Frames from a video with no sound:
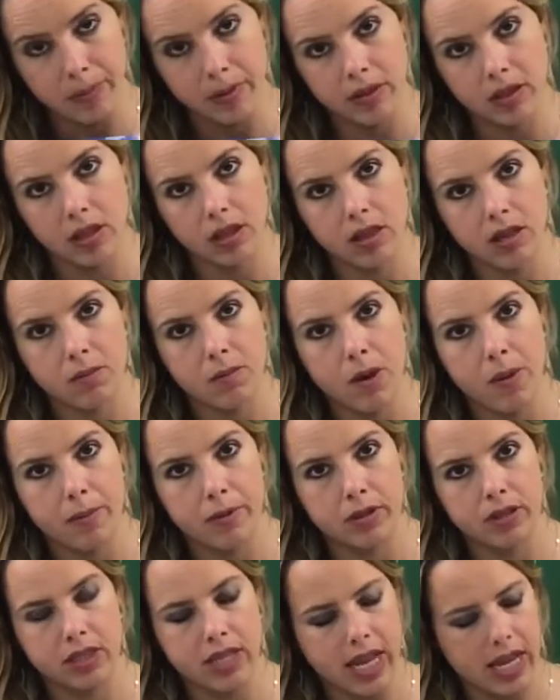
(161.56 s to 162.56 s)
that the
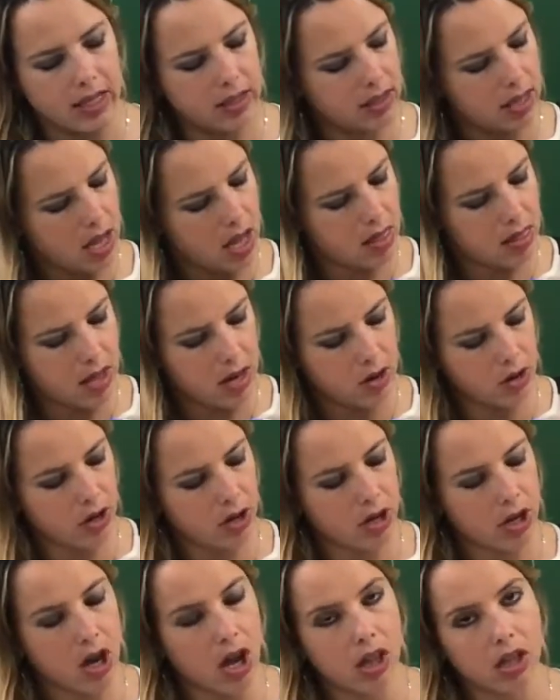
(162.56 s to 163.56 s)
thermometer says, and then you're
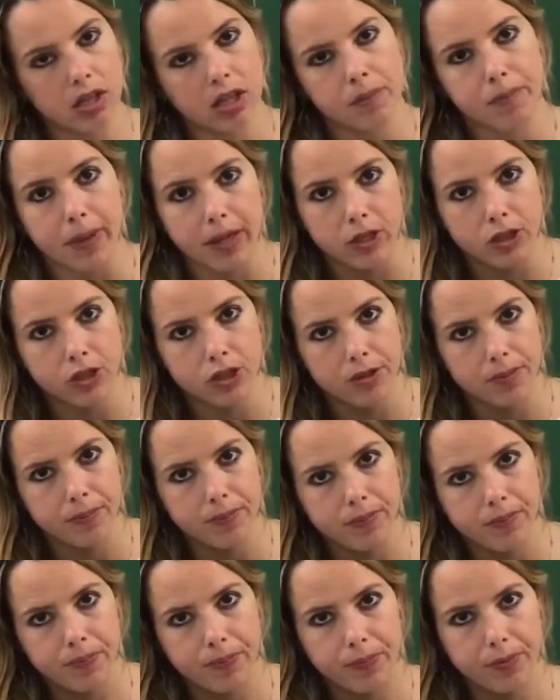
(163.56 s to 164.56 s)
going to color the picture.
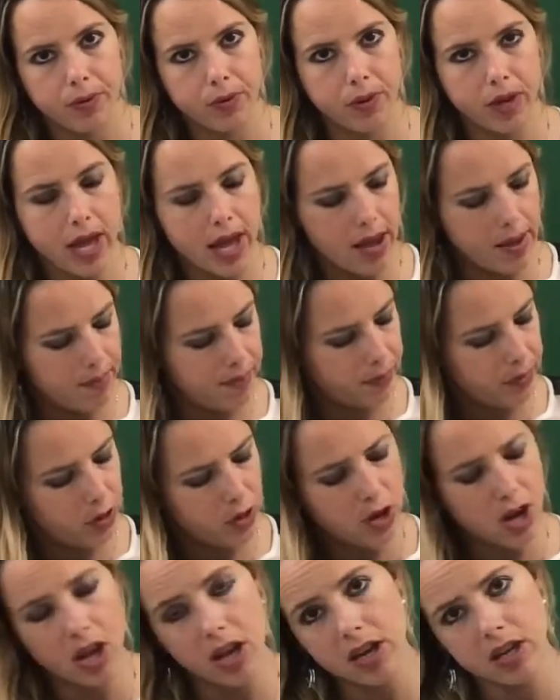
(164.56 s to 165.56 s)
Okay? You're
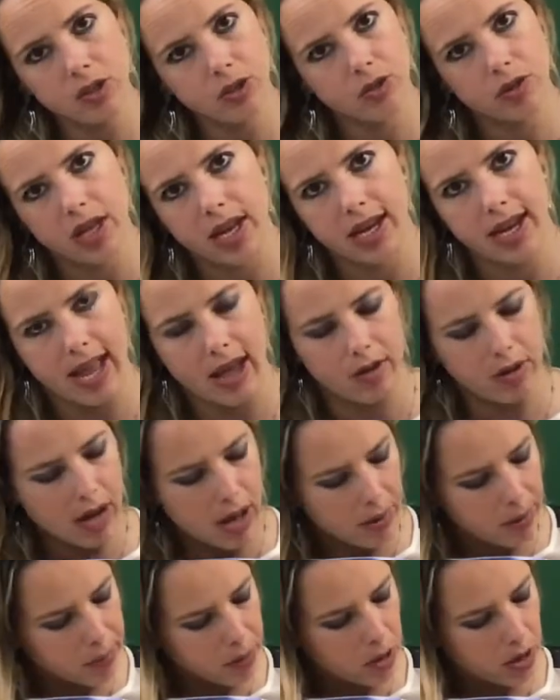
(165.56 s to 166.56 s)
not going to do that now. Now
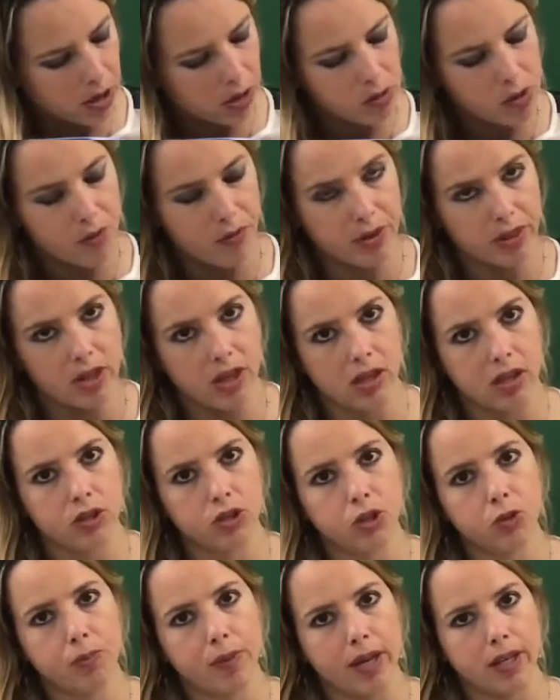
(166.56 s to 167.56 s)
I'm going to go over the other
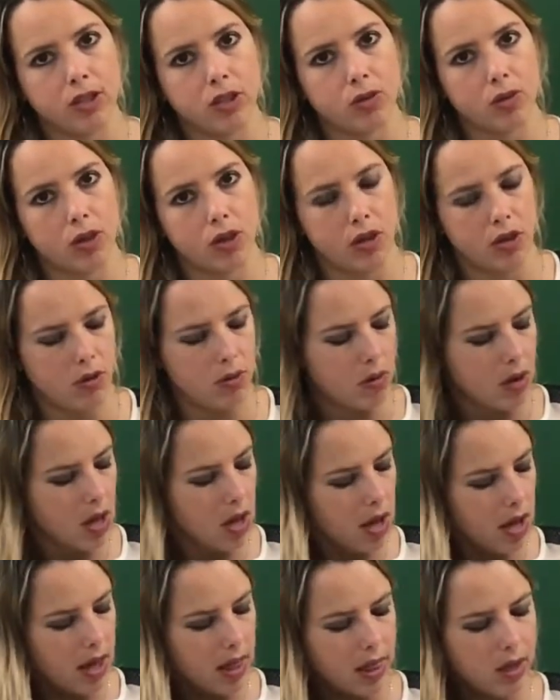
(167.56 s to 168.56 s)
two pages with you.
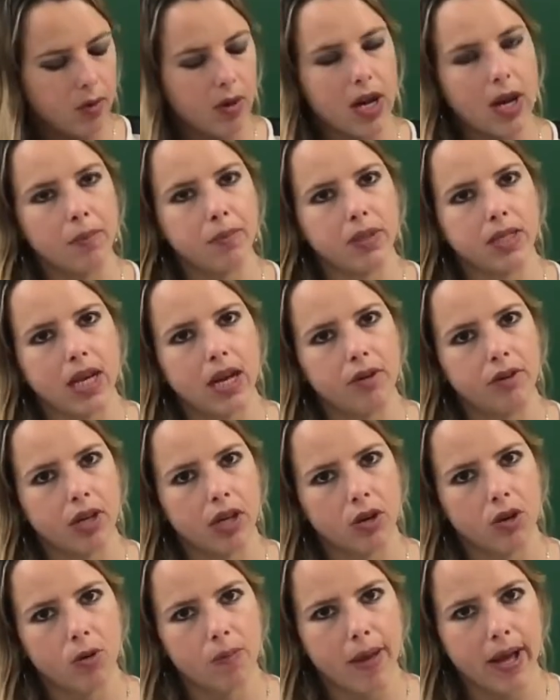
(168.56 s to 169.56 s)
Then when I'm done, you
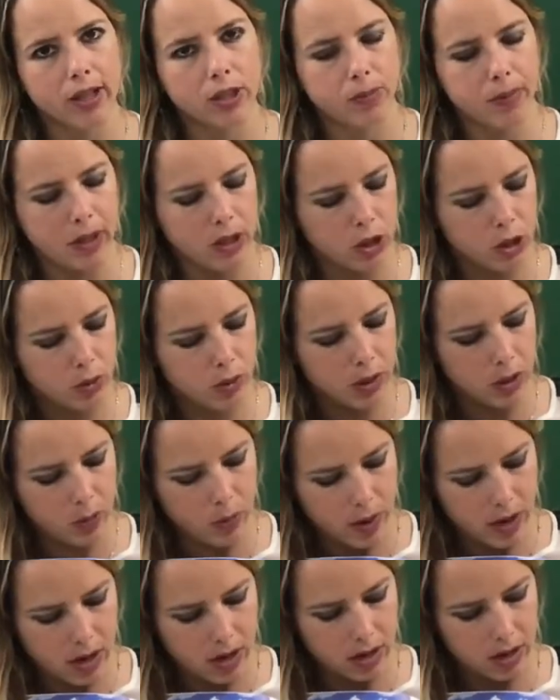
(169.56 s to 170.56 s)
can go back to page
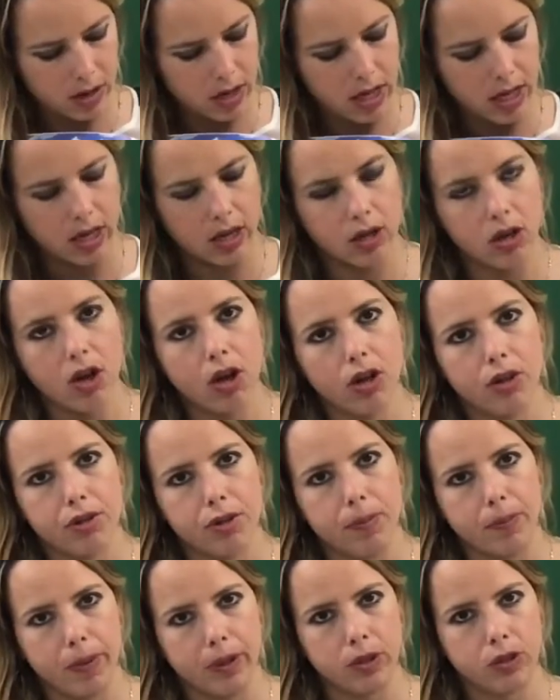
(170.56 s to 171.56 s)
21 and color
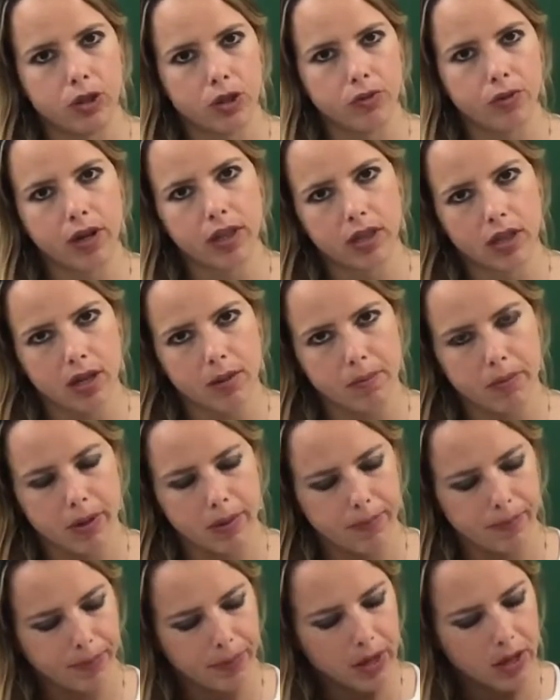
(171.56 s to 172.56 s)
the picture and write the number.
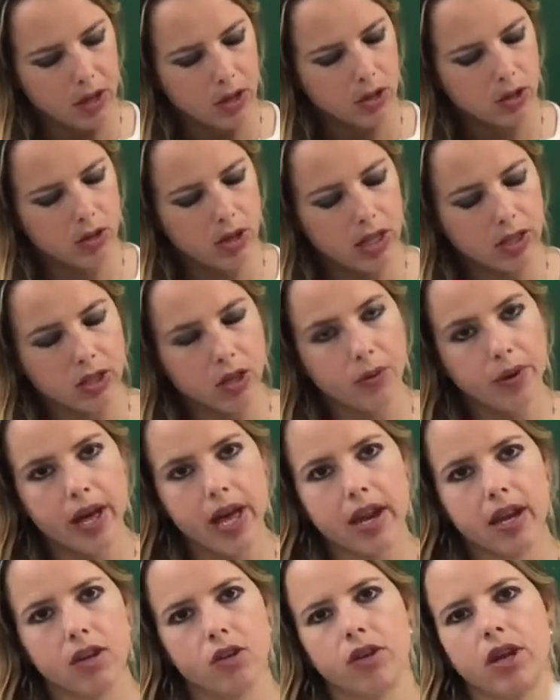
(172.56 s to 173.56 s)
So let's go
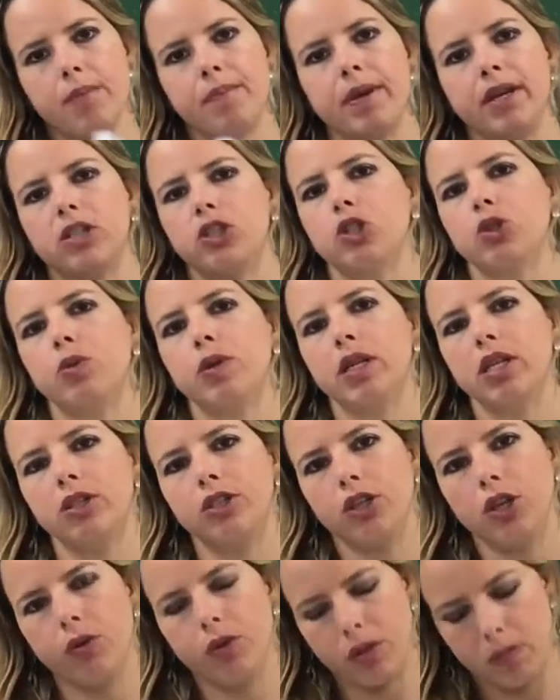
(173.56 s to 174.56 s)
ahead and look at page
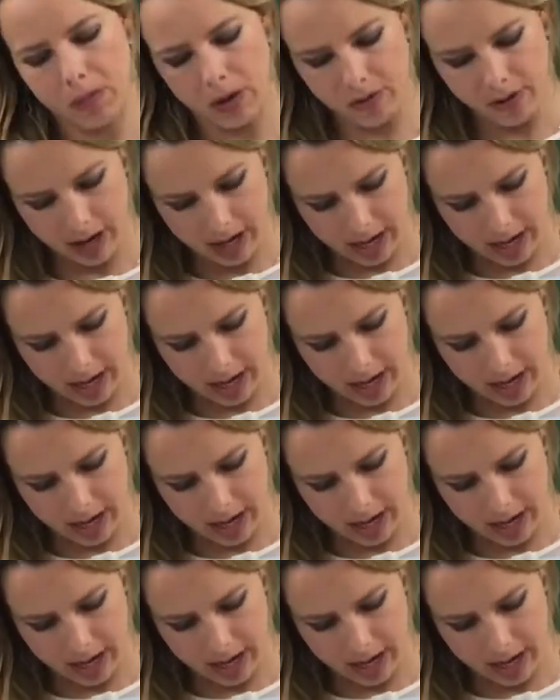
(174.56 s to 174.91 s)
22 with me right